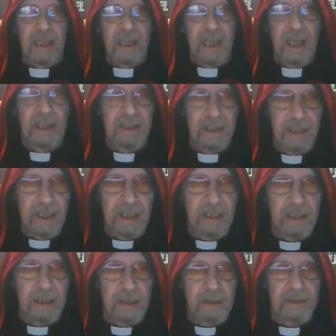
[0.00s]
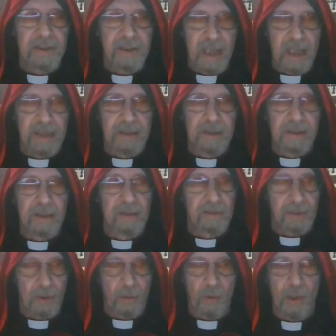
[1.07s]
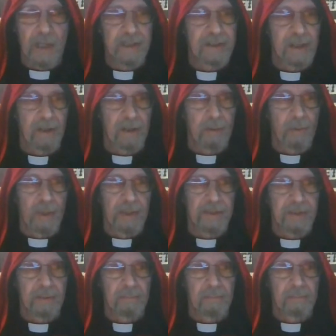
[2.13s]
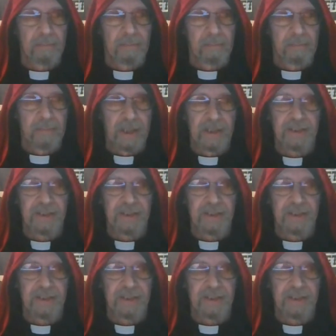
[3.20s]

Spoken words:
And he stated he was a hereditary witch. He